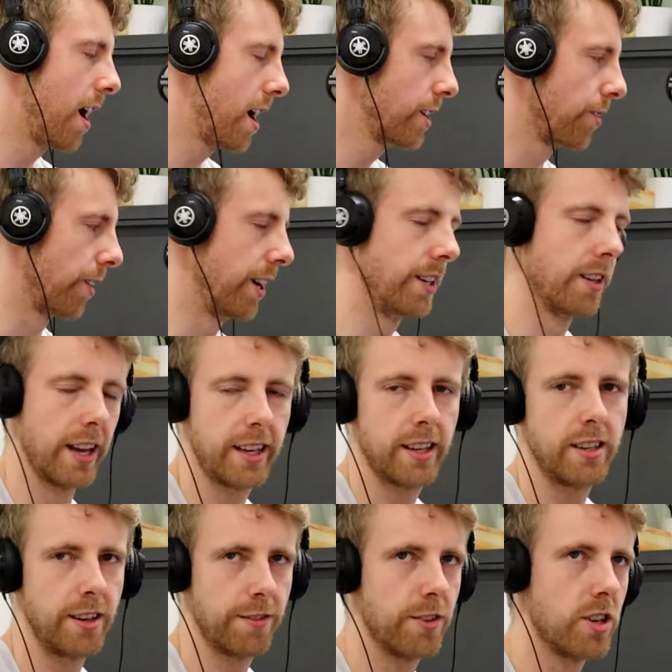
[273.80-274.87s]
I agree.
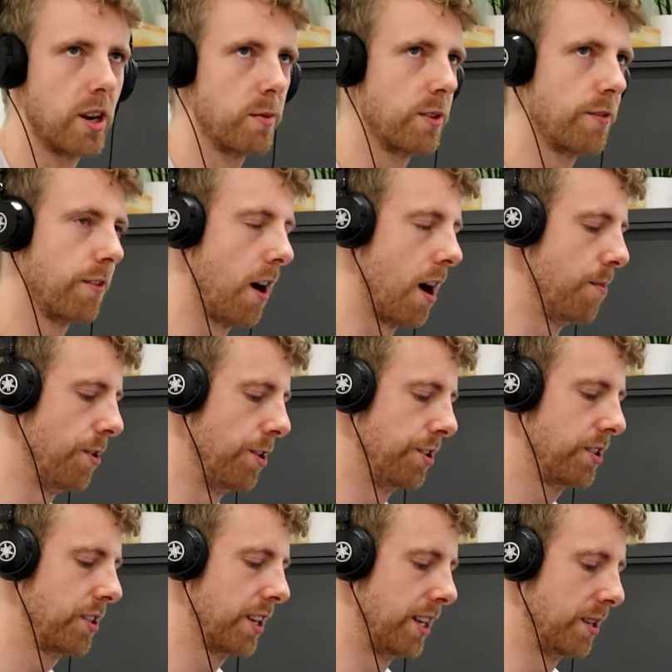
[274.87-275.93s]
Like different types of
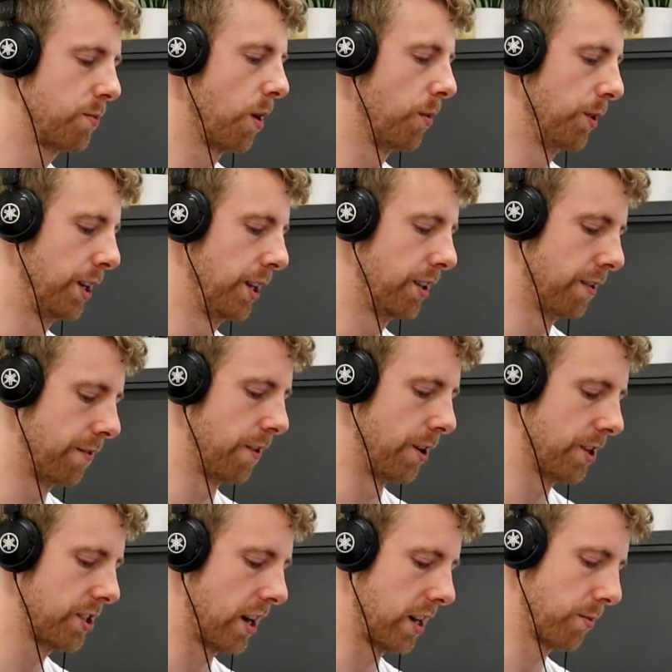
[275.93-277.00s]
fibers is probably the
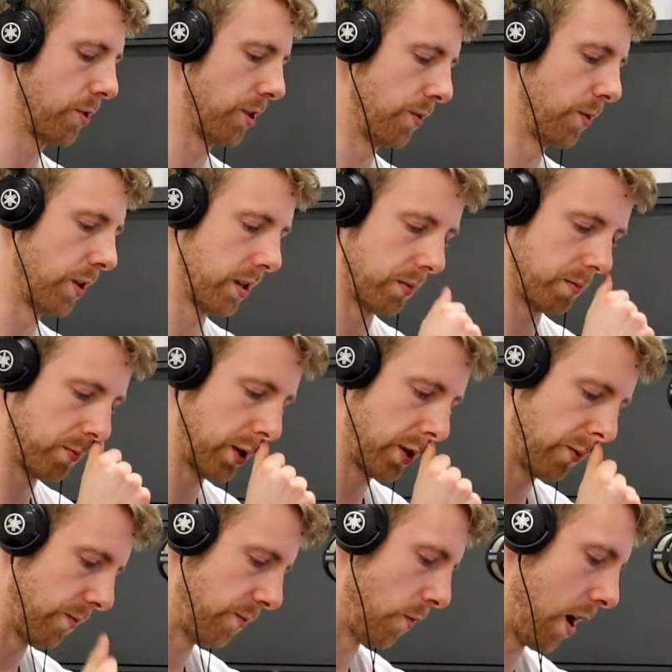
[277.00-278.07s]
first starting point. You want a
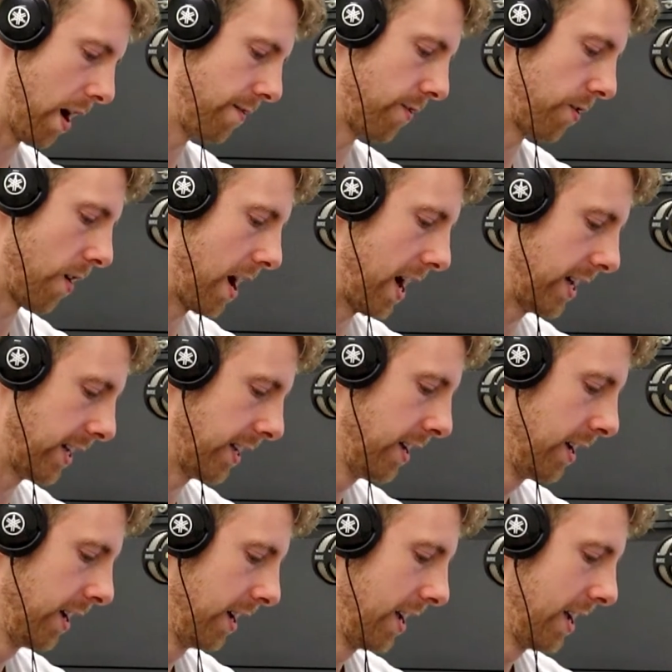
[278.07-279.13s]
pretty wide variety.
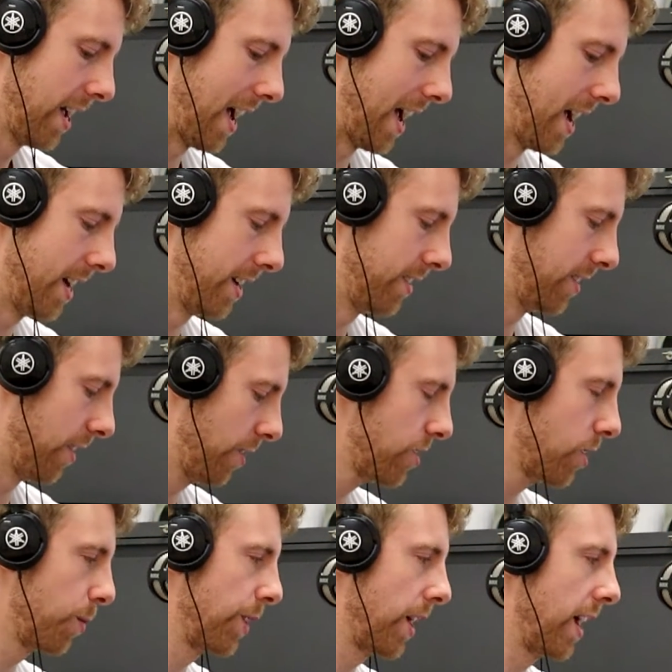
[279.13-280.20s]
And on
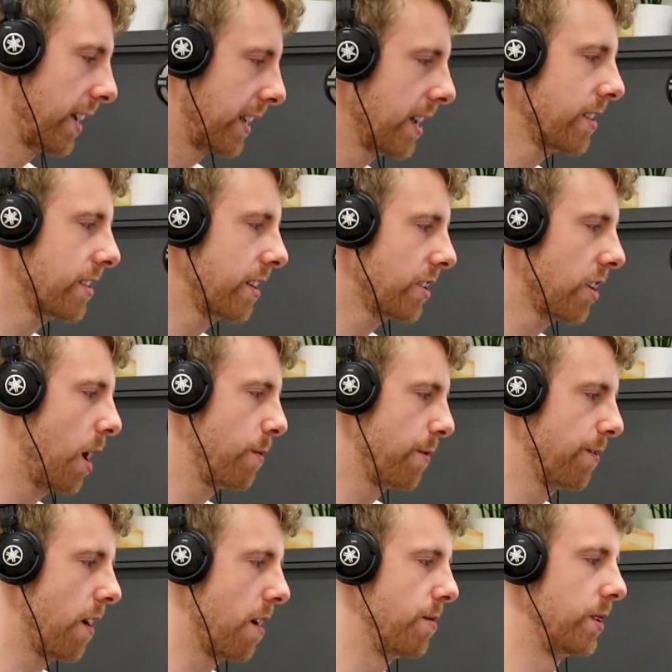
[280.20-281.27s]
top of that, I guess the type
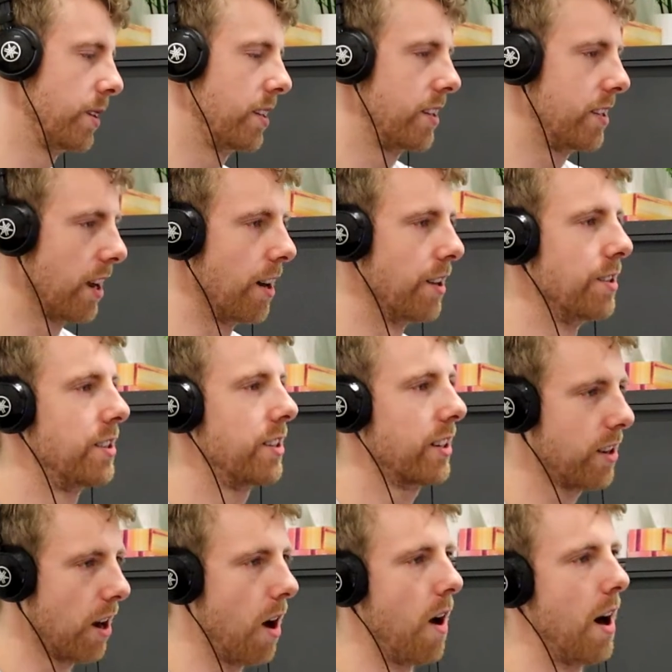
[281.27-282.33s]
of fiber does
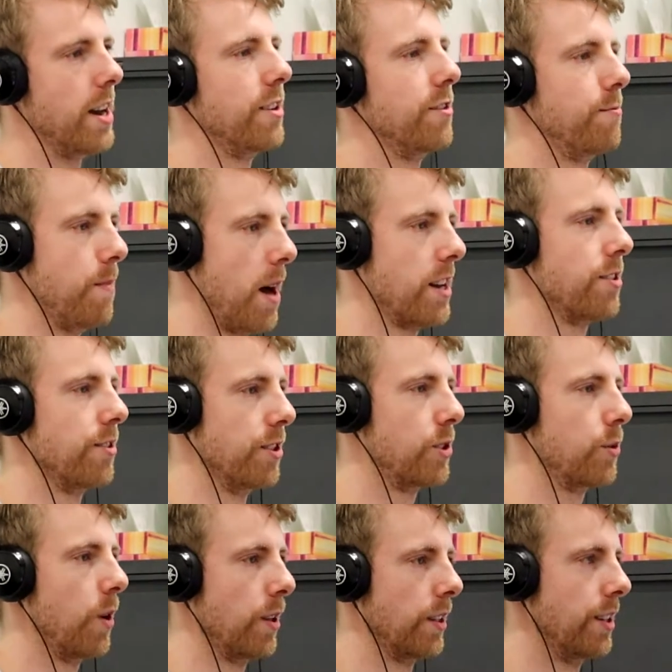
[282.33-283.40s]
kind of matter
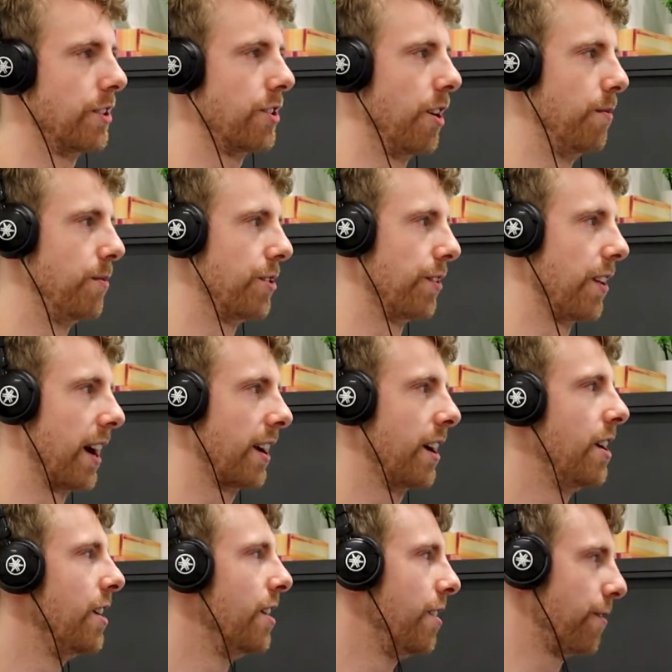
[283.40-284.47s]
as well in terms of like,
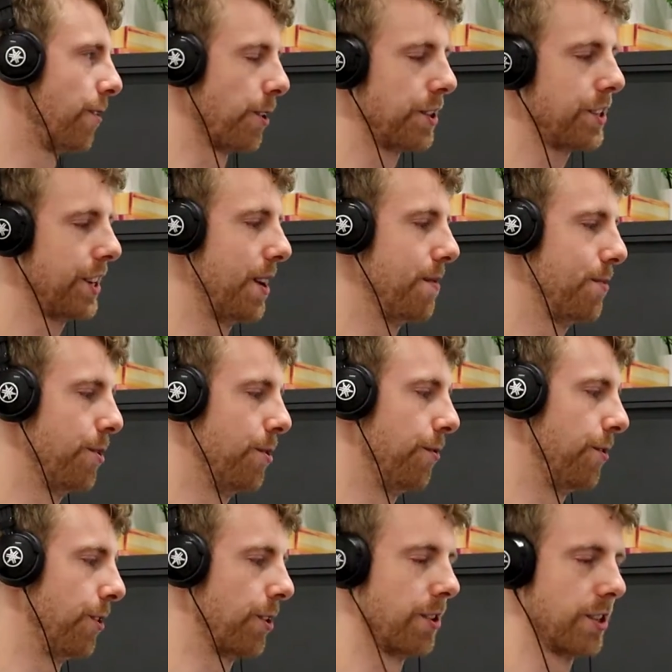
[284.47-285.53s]
for example,
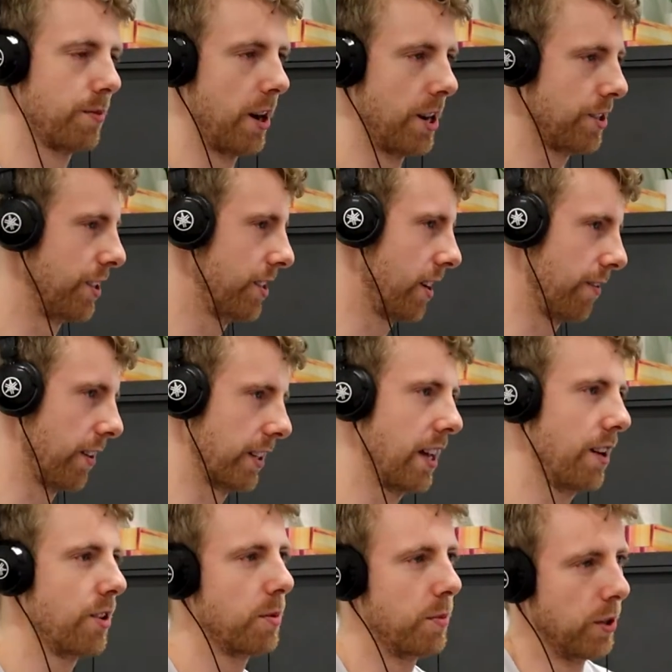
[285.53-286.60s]
for constipation and stuff like
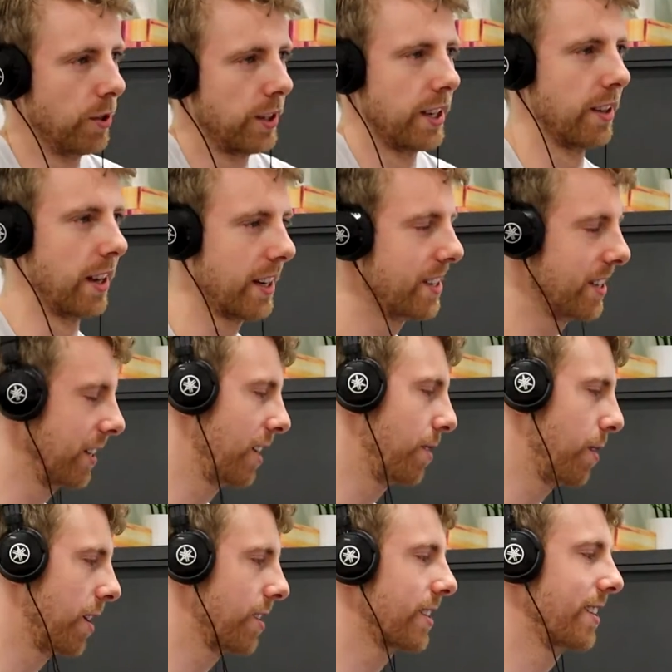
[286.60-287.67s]
that, we could be looking at like
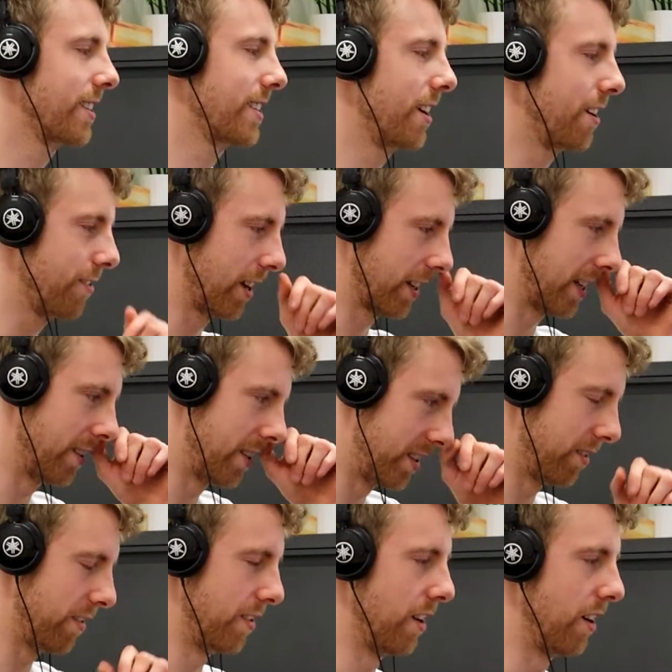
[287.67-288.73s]
psyllium husk and stuff. Like
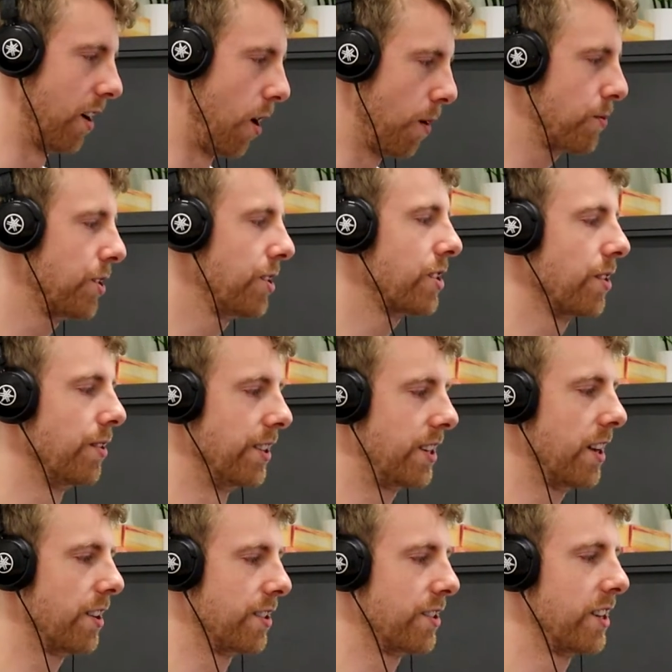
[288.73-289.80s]
there's options. So it
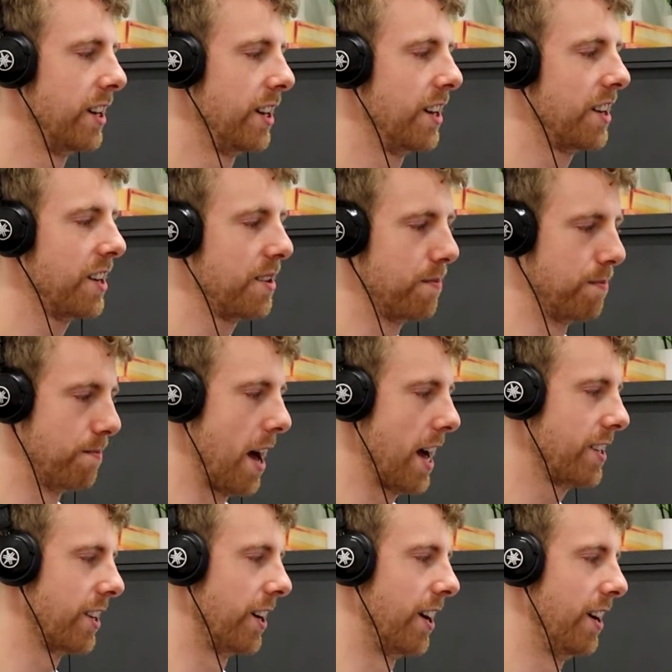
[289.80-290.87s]
does
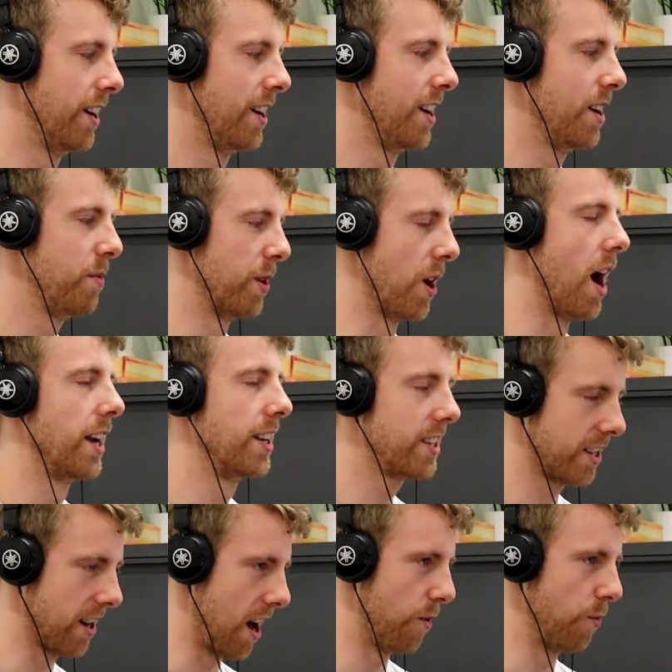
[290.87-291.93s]
matter, but I'd
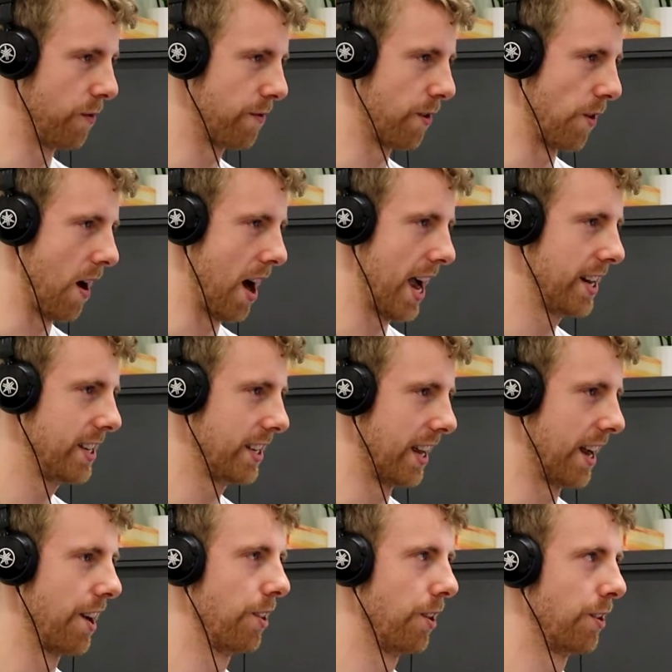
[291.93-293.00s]
start with variety,
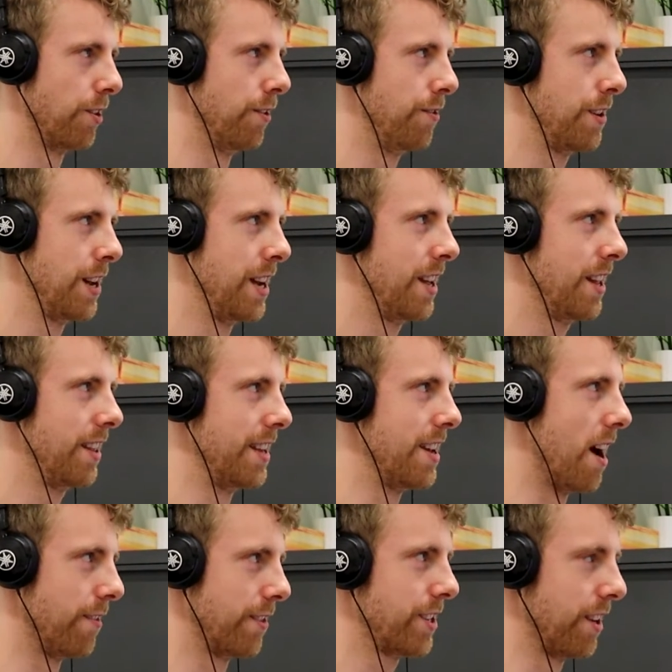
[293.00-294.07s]
and a lot of the
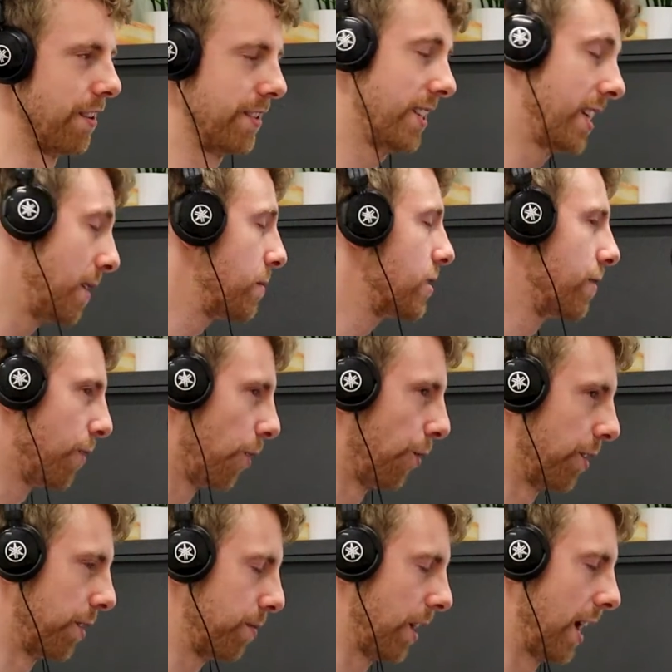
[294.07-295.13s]
other stuff seems to
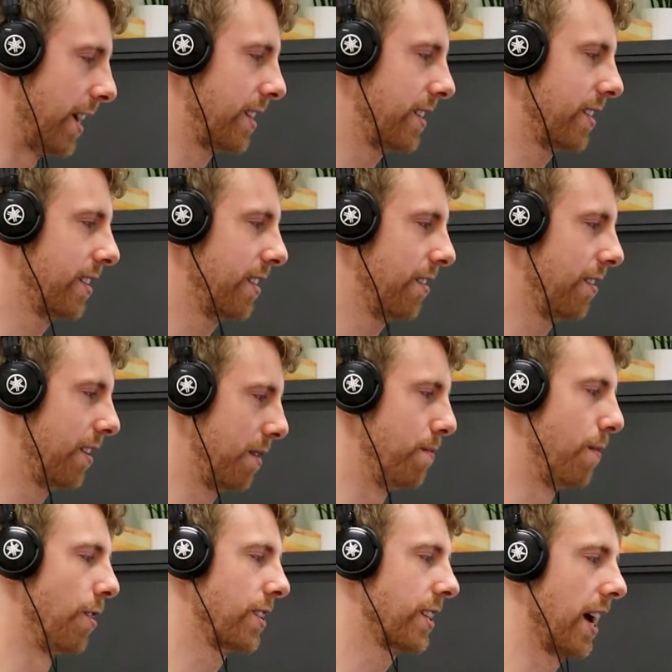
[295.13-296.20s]
fall in place in
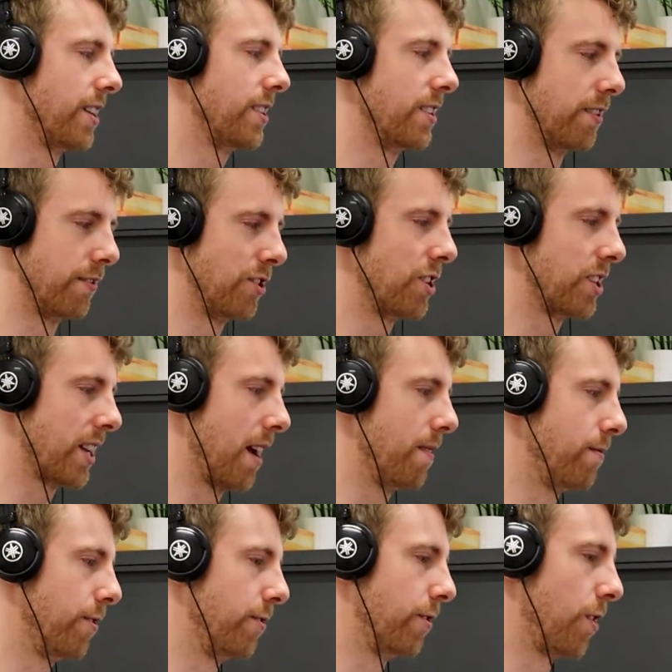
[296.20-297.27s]
most cases if you just
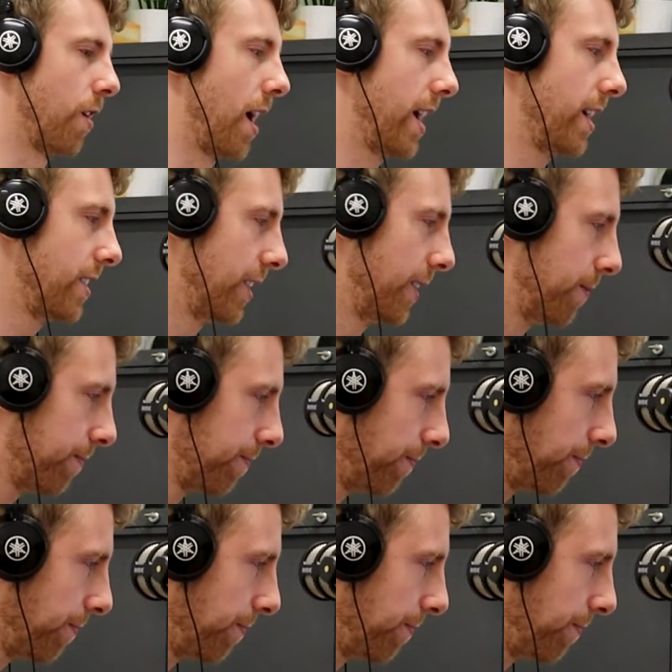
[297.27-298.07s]
aim for variety.